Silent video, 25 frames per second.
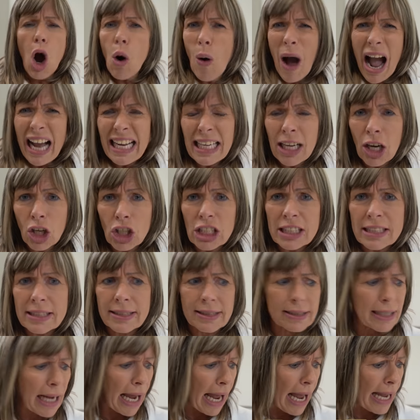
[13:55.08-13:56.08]
Oh, hang on a
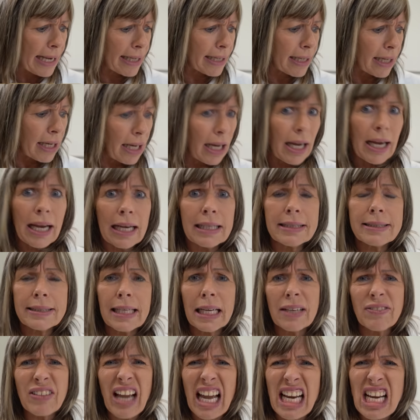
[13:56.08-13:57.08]
sec.
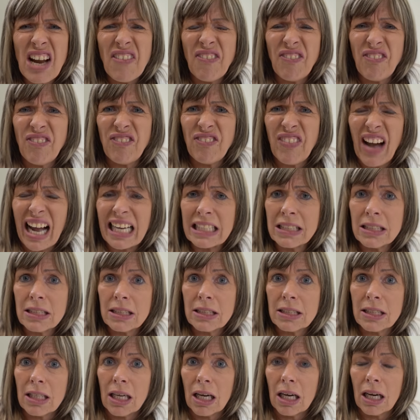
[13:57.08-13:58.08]
Instead of getting a
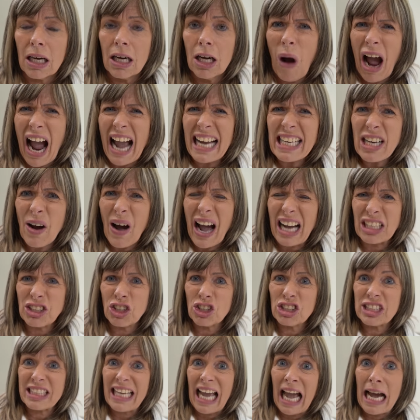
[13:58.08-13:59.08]
Fanta, why don't I
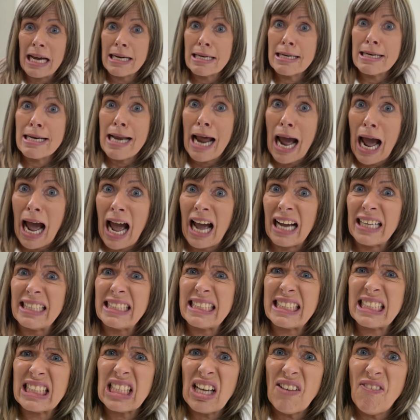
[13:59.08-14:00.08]
just get a
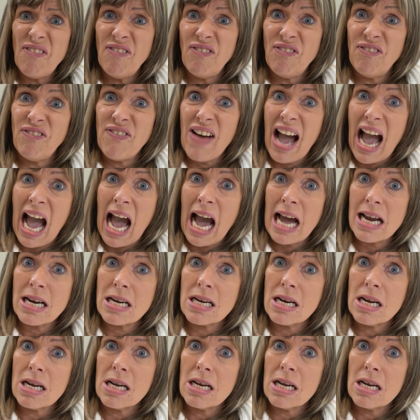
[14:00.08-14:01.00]
nice fan?